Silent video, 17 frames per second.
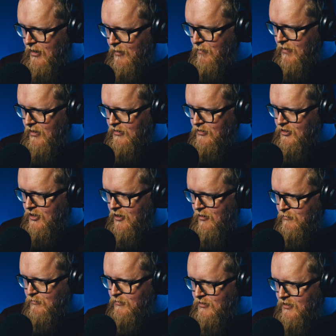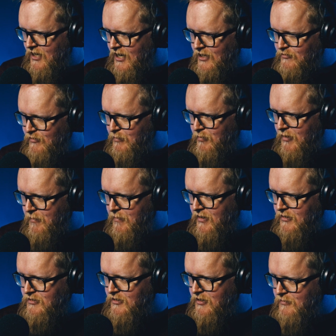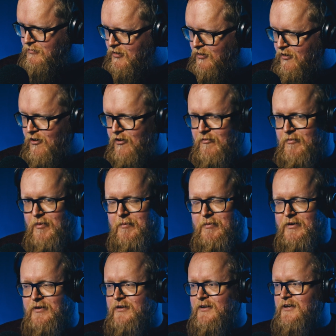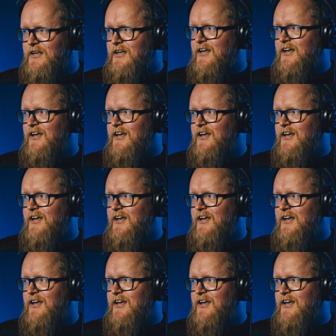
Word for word: Black Belt Jones, the actor in Black Belt Jones, I can't remember.